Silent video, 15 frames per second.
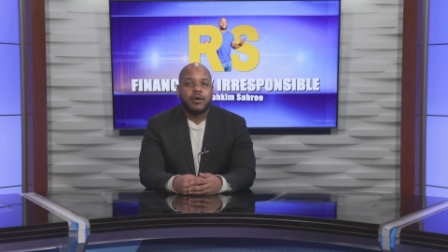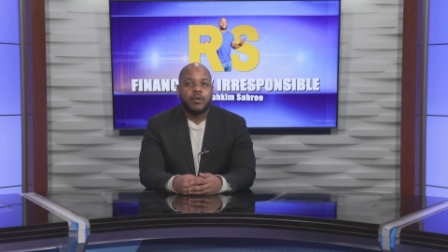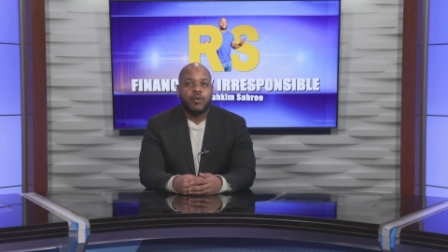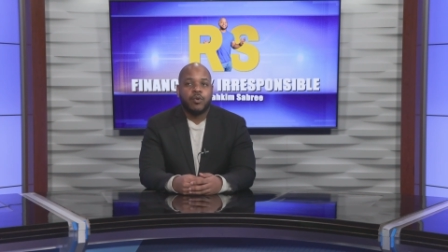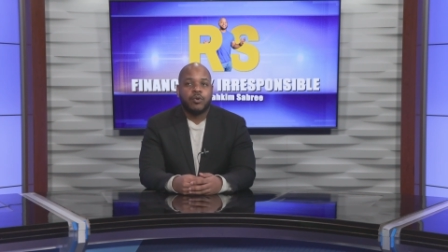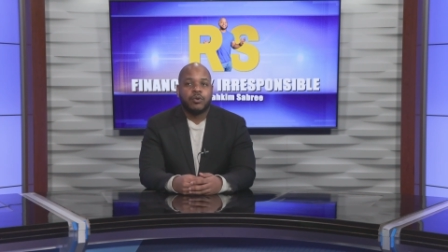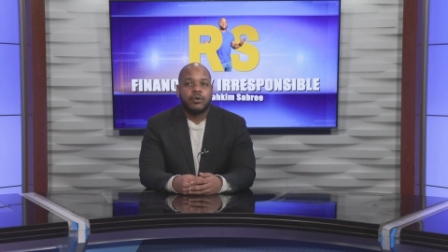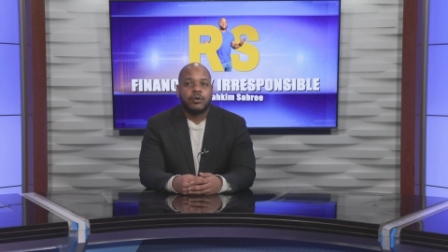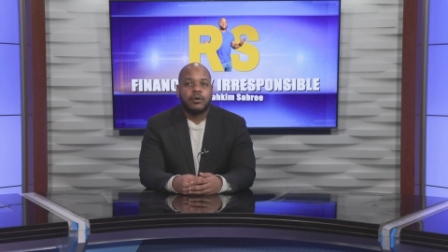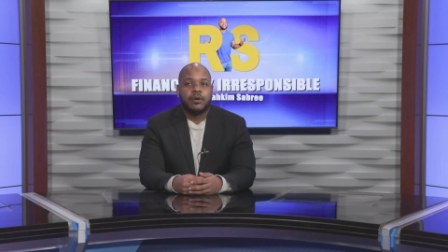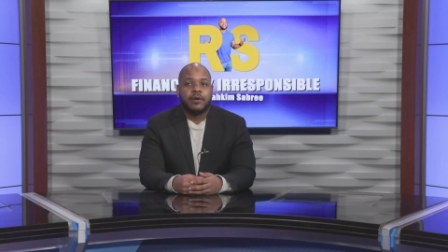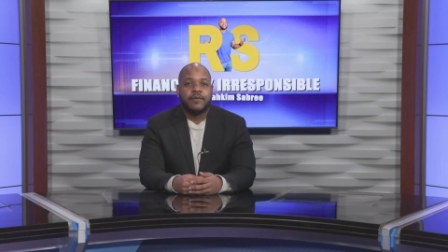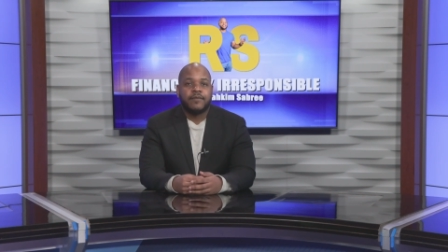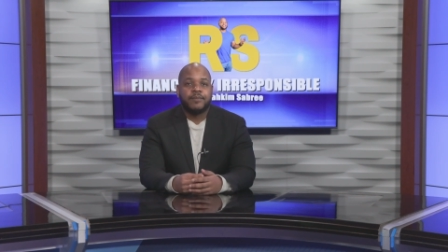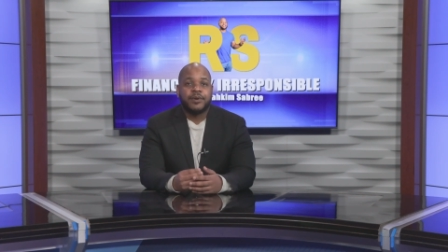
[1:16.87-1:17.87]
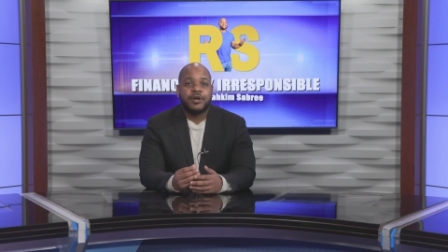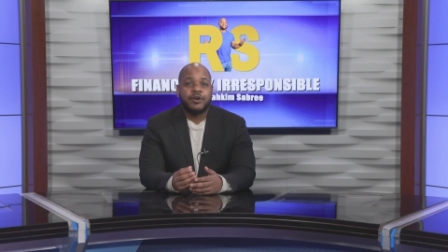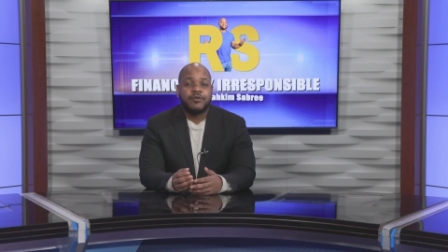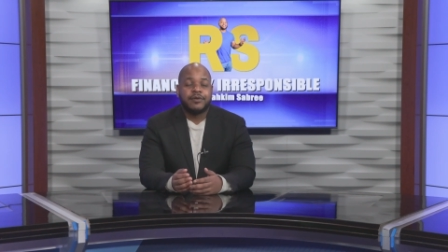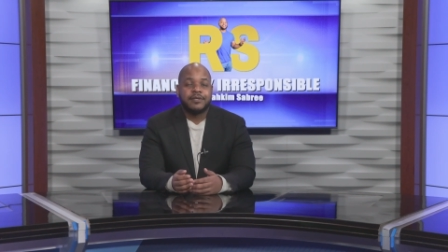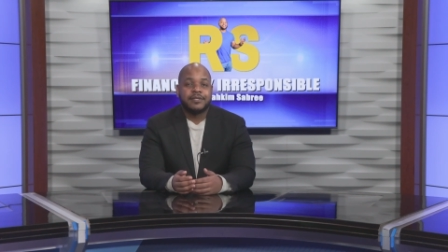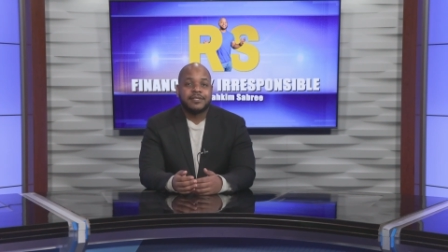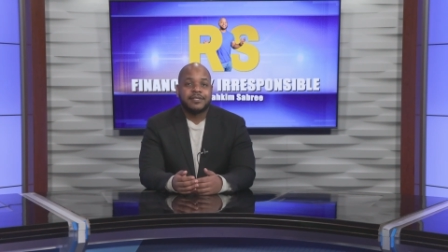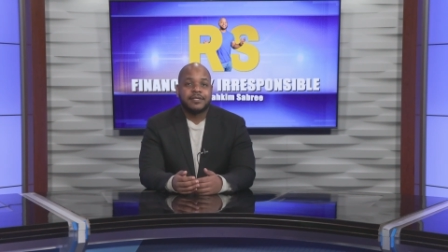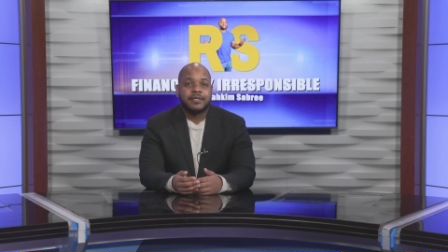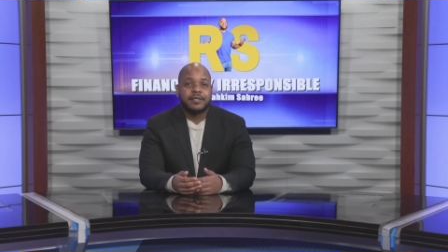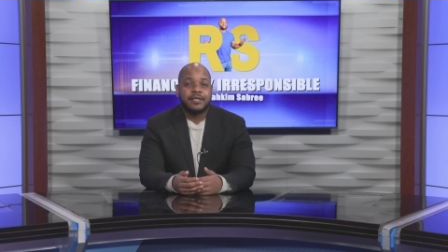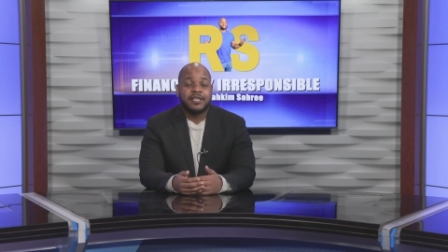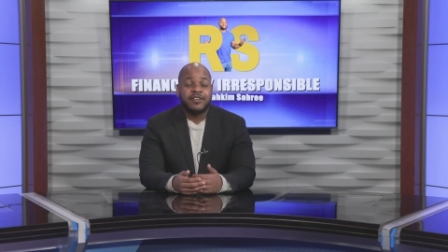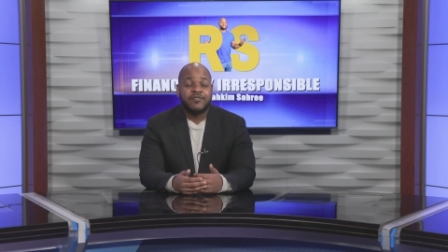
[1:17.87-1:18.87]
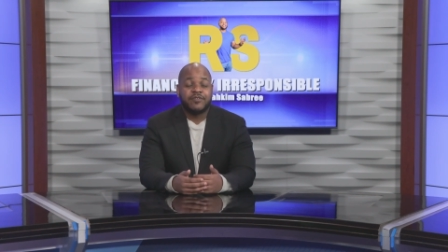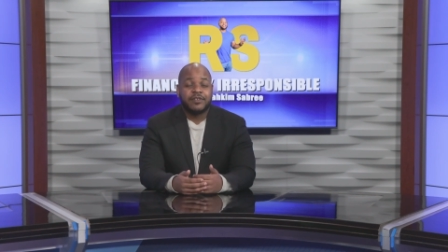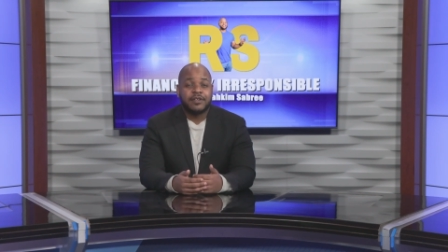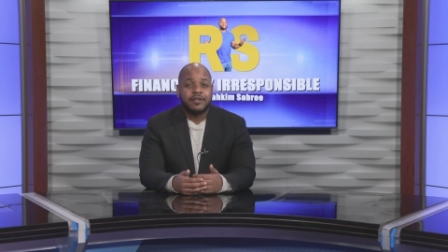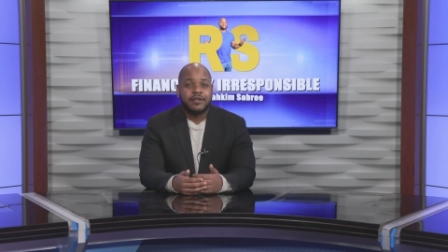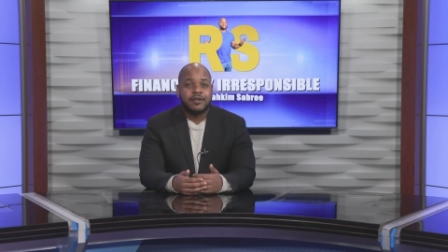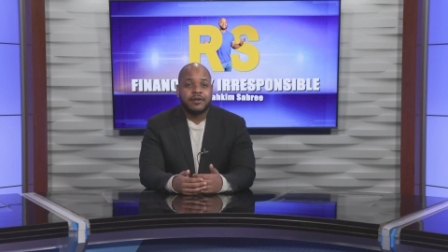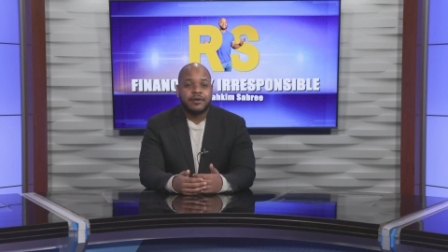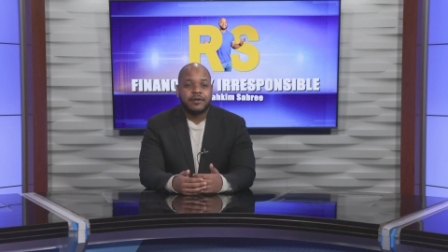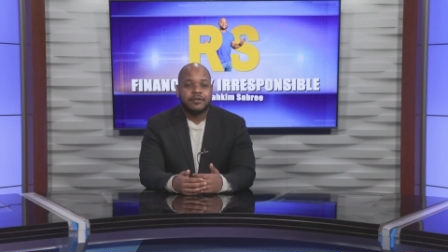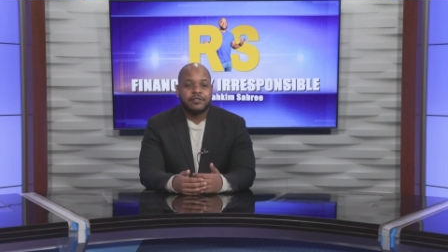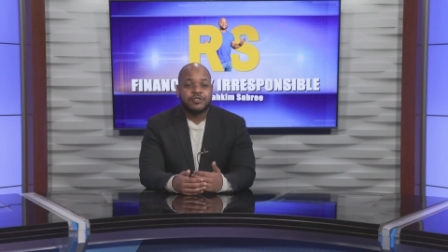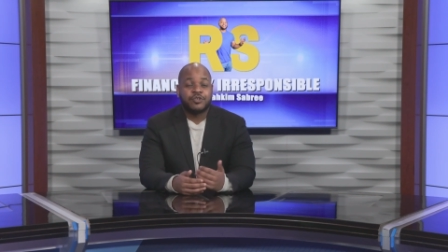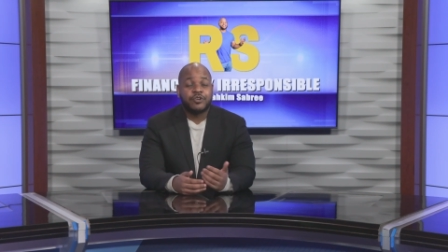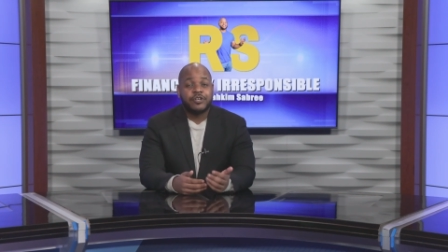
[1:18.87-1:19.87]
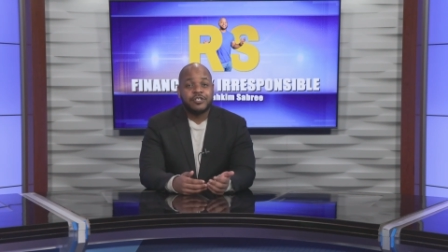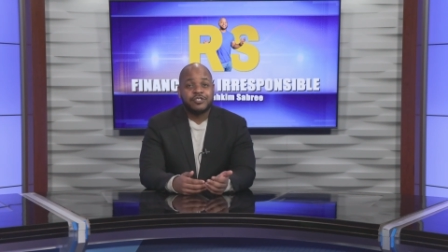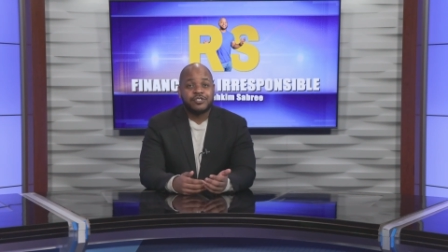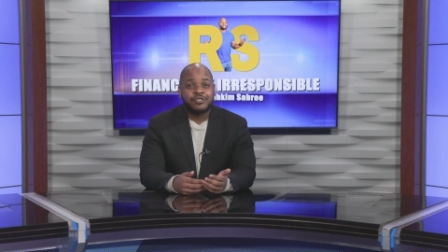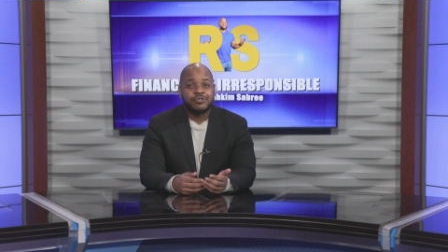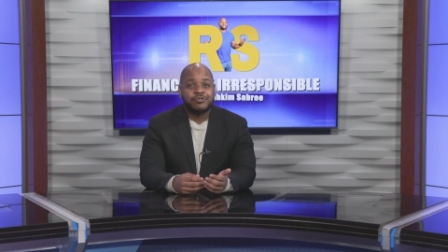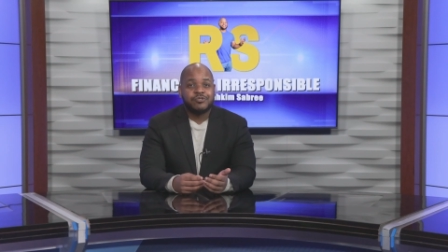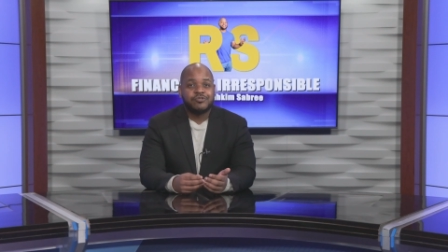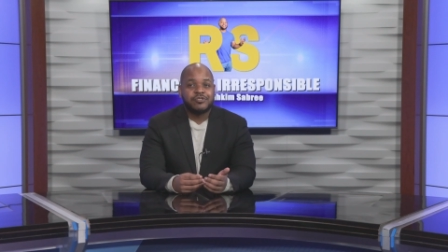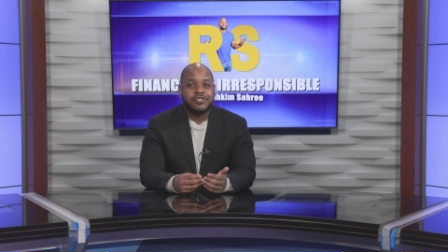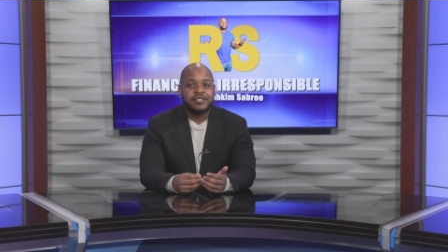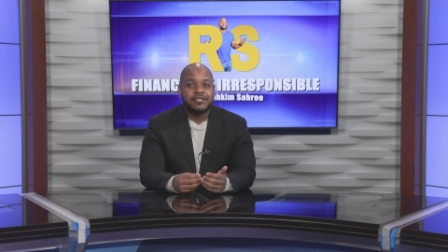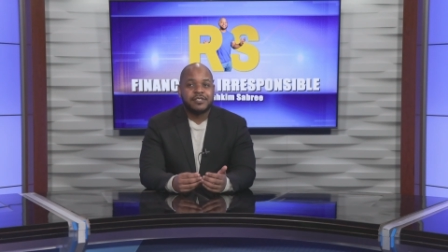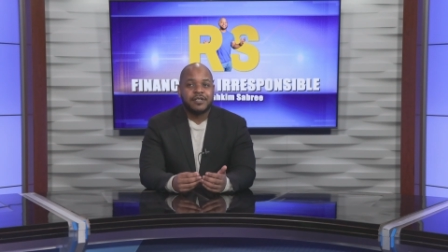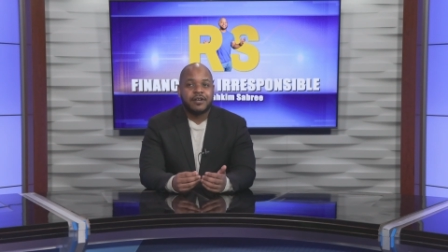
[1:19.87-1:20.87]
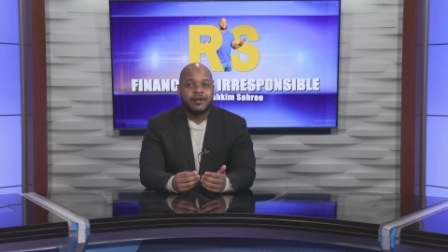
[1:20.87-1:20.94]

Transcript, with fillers: or parents giving certain children